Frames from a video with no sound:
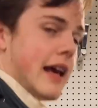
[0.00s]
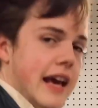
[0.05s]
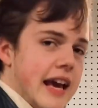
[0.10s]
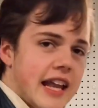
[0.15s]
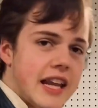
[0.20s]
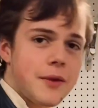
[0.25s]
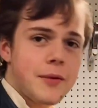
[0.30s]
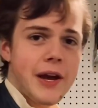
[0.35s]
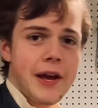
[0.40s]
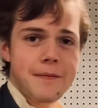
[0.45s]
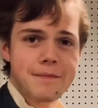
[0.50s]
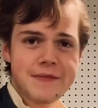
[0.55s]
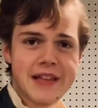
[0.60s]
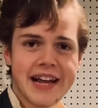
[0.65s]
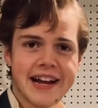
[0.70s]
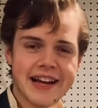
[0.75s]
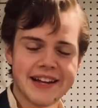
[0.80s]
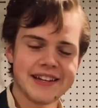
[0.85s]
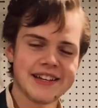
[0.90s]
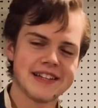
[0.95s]
Anyway,
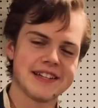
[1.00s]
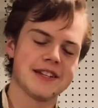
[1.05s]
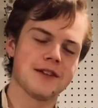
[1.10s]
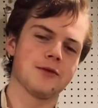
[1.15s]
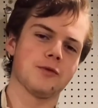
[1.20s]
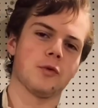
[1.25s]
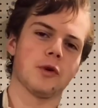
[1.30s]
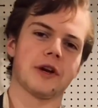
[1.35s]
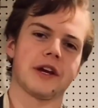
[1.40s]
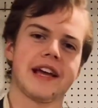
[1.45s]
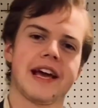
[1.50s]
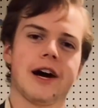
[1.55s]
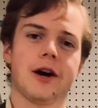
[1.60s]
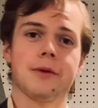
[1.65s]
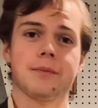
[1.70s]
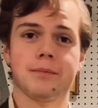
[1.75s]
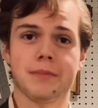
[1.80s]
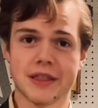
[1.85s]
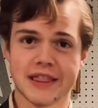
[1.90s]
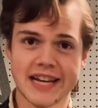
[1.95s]
that idea didn't work out,
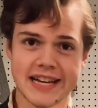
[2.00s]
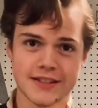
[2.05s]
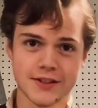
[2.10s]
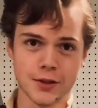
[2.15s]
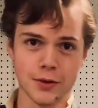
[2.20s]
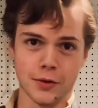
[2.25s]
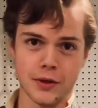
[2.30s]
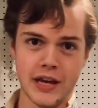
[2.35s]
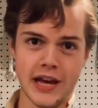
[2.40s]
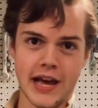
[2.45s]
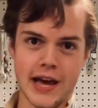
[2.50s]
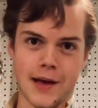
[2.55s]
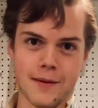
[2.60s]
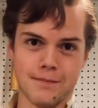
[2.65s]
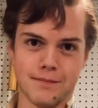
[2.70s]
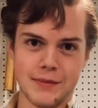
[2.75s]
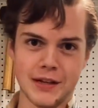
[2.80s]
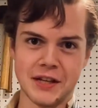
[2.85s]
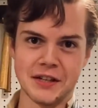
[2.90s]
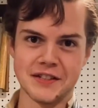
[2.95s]
but that's okay,
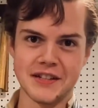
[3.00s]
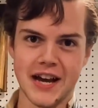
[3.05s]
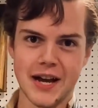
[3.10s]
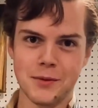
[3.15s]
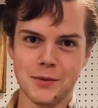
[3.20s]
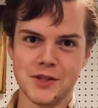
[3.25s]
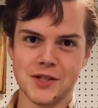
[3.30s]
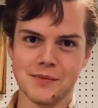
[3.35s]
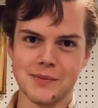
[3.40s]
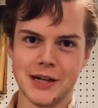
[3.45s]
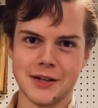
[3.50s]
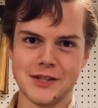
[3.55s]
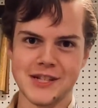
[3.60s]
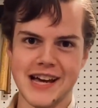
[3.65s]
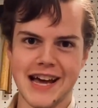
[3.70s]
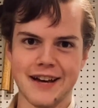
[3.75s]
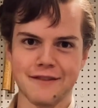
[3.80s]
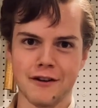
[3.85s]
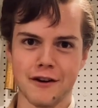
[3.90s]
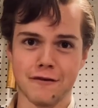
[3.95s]
because I was about to
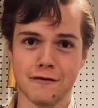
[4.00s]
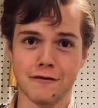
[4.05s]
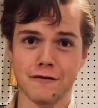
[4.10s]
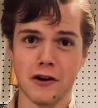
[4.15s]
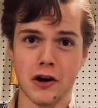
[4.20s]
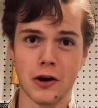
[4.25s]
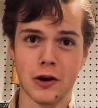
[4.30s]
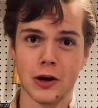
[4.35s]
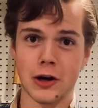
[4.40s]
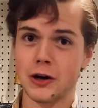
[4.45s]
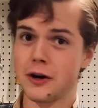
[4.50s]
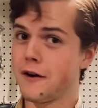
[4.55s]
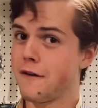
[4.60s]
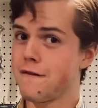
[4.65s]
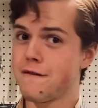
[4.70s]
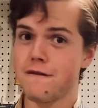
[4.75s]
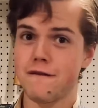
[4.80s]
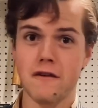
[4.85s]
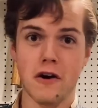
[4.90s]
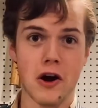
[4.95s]
have a far,
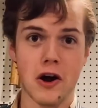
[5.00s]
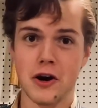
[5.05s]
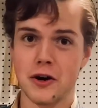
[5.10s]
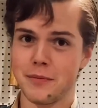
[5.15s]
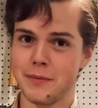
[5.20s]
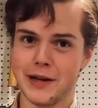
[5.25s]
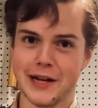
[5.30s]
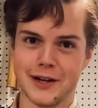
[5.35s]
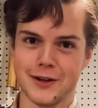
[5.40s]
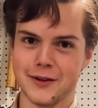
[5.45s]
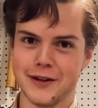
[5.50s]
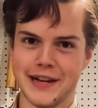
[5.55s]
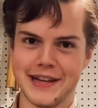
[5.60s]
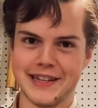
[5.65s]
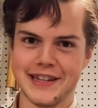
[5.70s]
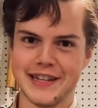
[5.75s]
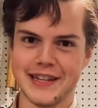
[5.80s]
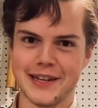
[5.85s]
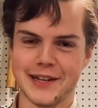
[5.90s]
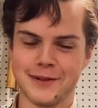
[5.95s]
far better
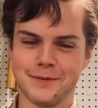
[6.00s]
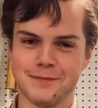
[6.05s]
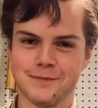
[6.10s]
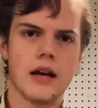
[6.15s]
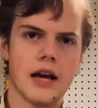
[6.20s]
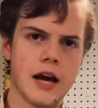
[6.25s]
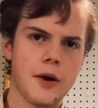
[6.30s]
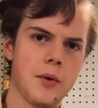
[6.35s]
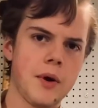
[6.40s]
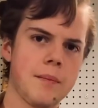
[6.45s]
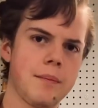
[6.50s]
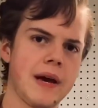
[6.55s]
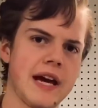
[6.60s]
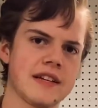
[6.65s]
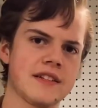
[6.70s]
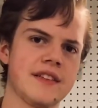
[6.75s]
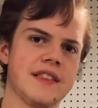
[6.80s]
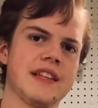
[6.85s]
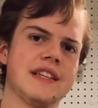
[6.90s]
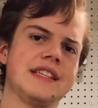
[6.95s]
idea. I went
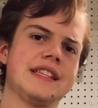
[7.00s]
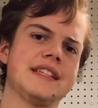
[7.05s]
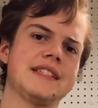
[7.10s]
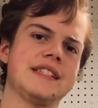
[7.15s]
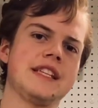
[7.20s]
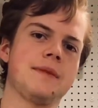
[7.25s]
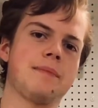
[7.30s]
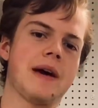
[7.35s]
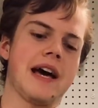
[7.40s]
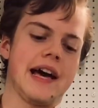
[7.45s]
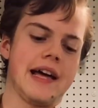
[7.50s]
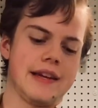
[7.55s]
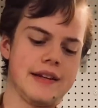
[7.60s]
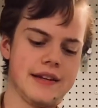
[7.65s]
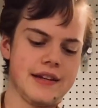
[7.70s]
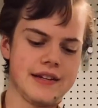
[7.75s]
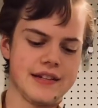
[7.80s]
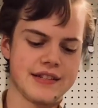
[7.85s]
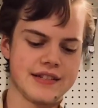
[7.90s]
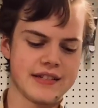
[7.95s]
back to the Disney patent
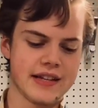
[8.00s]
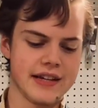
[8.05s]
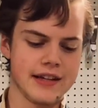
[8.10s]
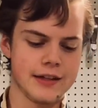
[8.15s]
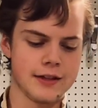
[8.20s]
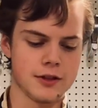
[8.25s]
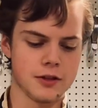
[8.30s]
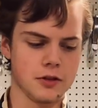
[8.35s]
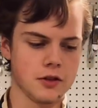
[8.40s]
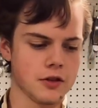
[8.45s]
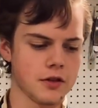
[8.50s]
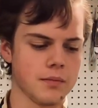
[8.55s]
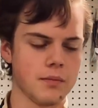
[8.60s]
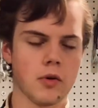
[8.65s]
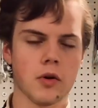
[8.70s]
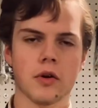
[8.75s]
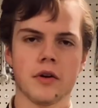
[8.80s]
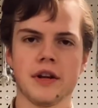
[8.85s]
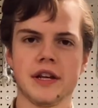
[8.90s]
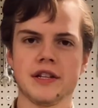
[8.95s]
and decided to look
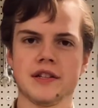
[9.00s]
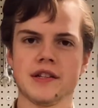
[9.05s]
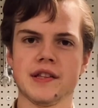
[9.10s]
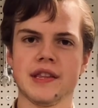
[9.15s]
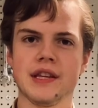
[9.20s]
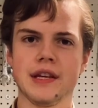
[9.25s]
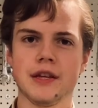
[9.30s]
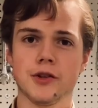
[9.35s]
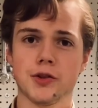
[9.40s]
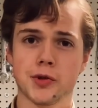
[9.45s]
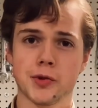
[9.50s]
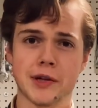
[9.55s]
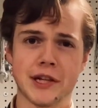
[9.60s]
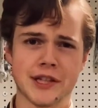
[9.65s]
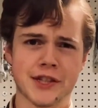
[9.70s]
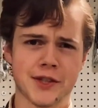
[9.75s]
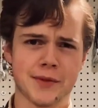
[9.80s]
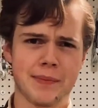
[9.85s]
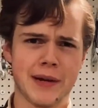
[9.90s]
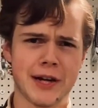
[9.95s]
more into the
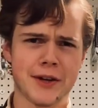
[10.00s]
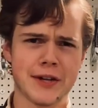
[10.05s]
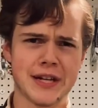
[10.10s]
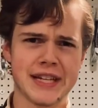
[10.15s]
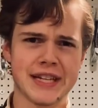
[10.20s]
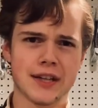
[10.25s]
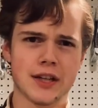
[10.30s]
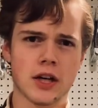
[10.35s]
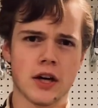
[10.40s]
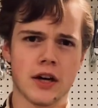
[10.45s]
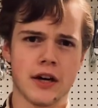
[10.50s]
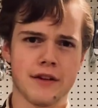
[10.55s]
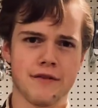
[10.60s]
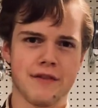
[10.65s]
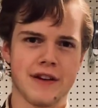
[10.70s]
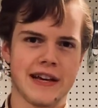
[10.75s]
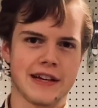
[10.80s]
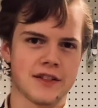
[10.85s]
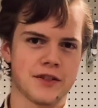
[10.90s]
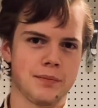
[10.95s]
transparent
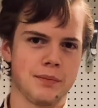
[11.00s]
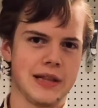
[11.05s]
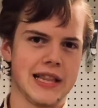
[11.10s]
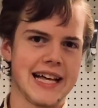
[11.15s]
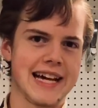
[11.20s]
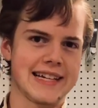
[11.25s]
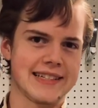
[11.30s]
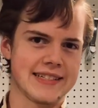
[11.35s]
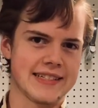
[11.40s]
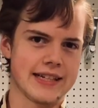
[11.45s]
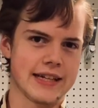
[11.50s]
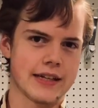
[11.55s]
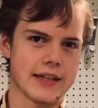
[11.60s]
convex plastic.